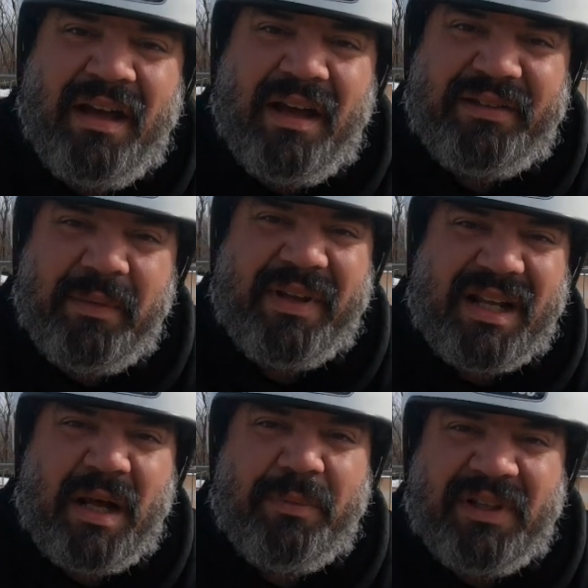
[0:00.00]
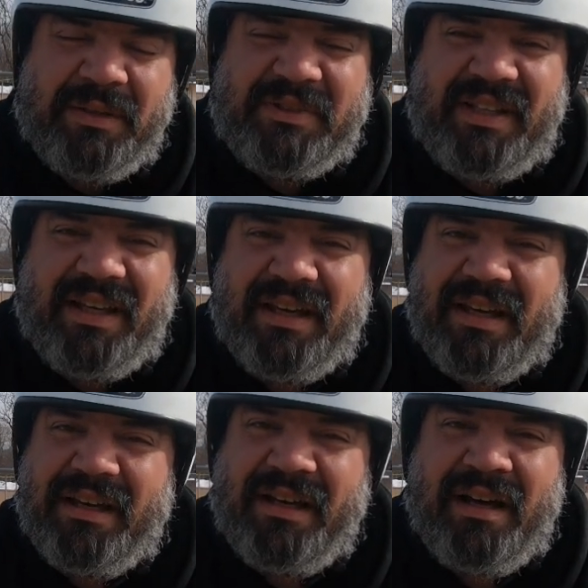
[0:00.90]
was able to get a couple clips,
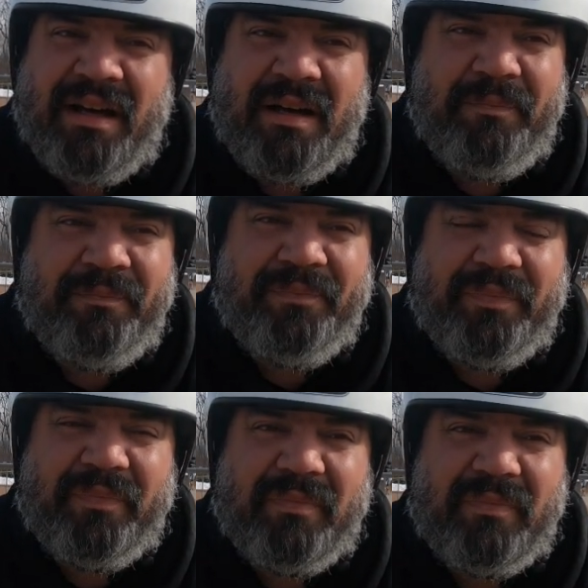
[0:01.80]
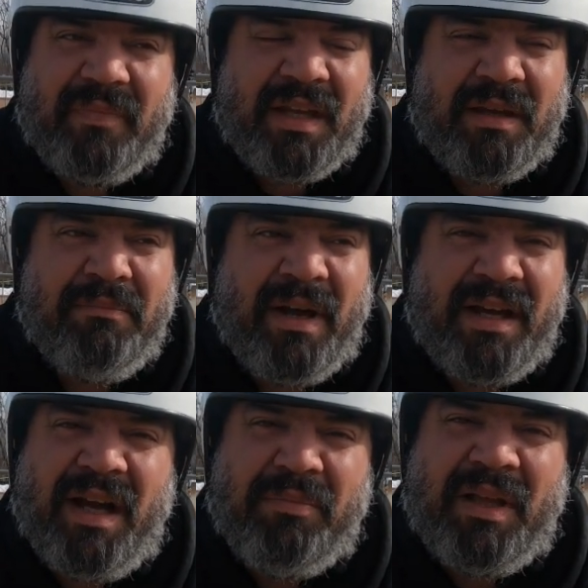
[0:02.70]
and by a
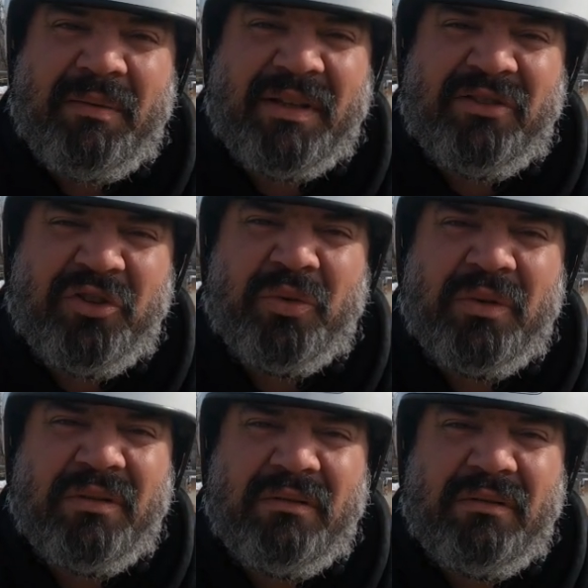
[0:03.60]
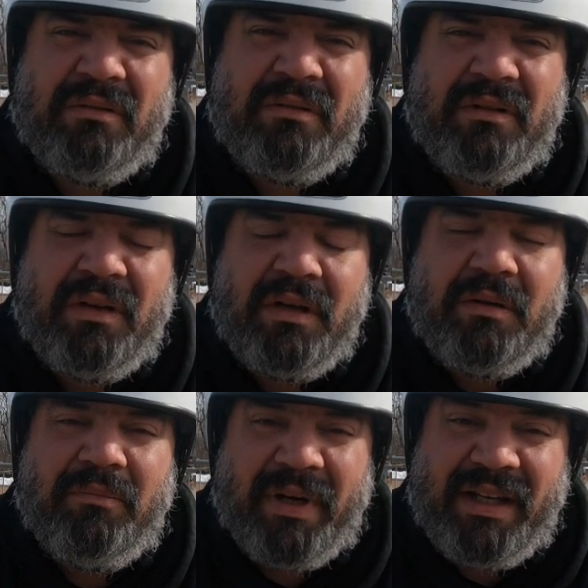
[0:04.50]
couple I mean 2,
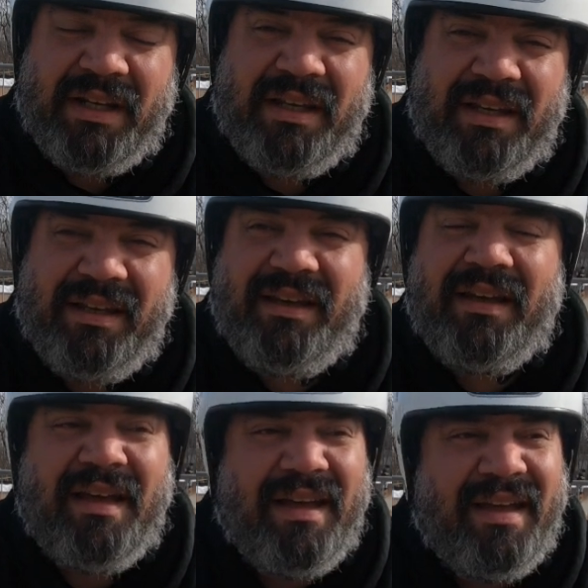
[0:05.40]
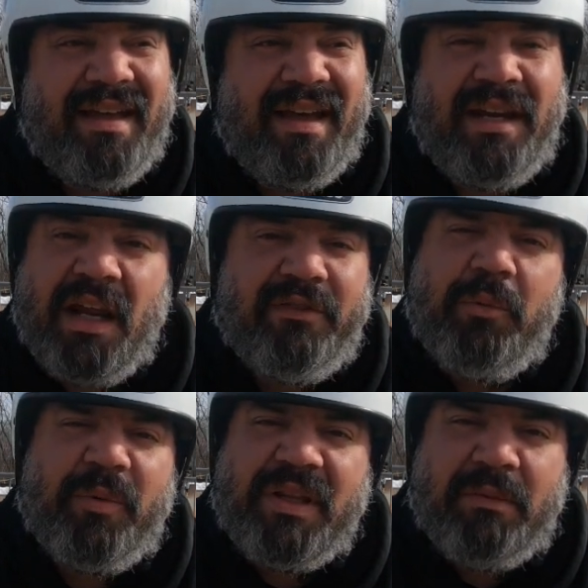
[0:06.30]
but and none of
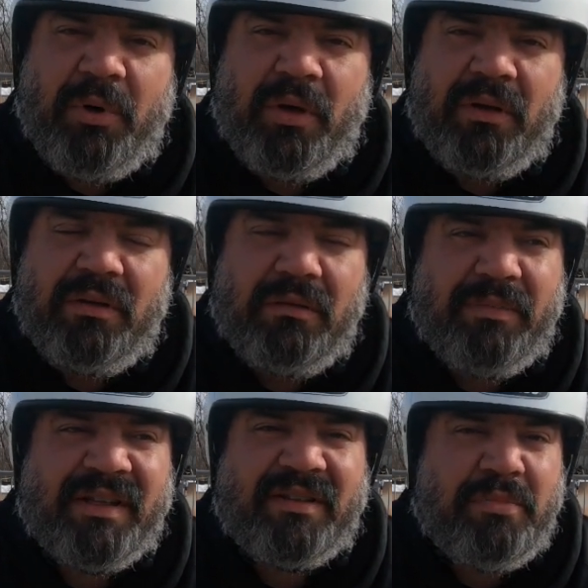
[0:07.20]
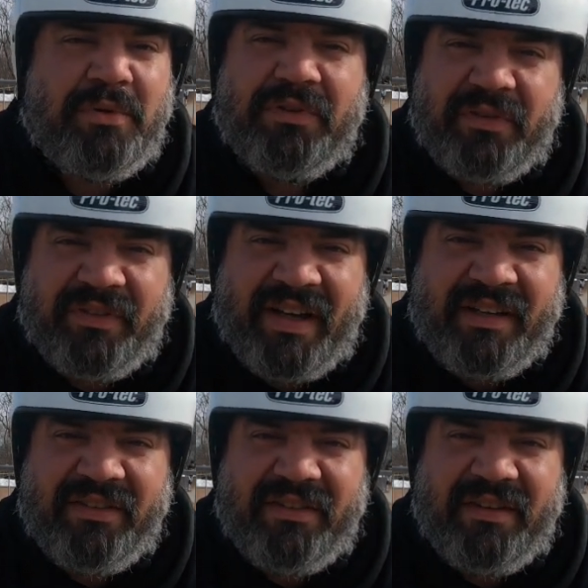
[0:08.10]
them were in the bowl because the bowl's full of
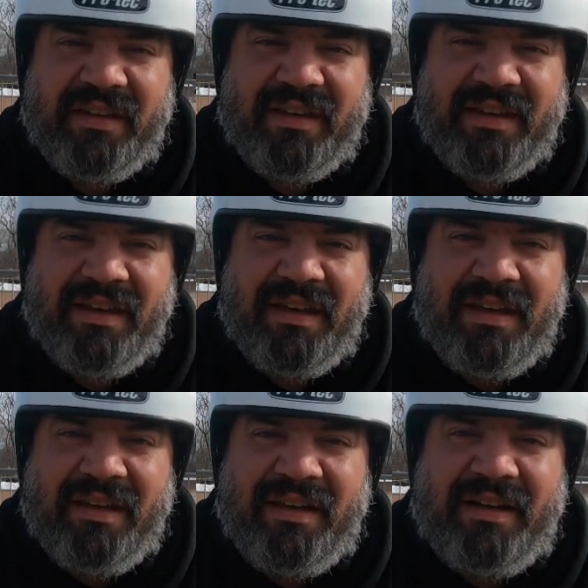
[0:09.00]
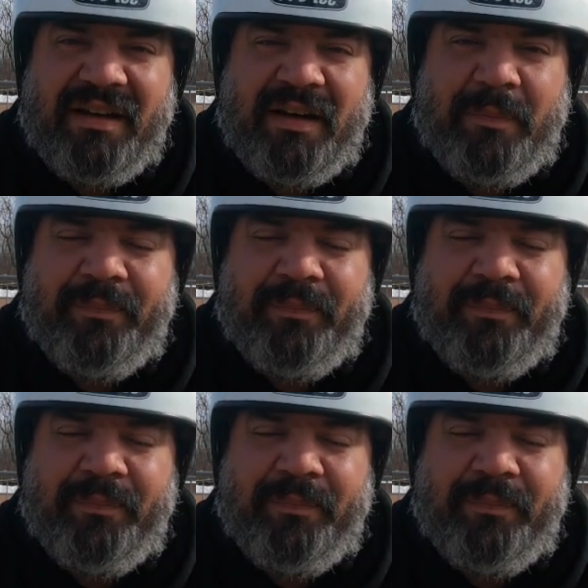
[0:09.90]
ice. I